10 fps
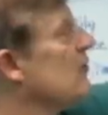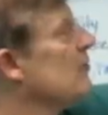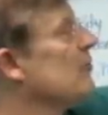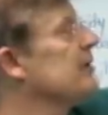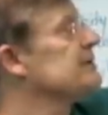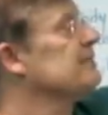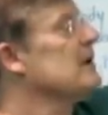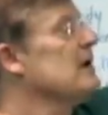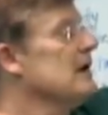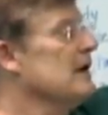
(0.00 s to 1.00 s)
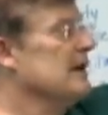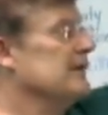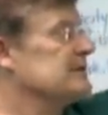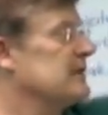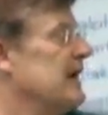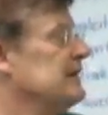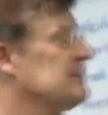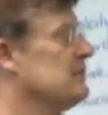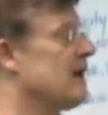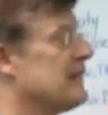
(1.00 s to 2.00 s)
Corporation. In this
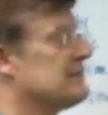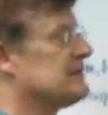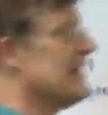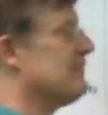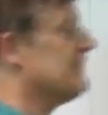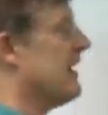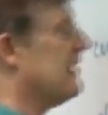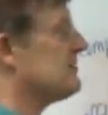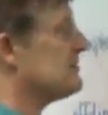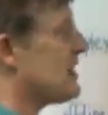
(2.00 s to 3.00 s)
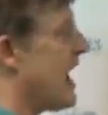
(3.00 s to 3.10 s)
case, you've got the same advantages,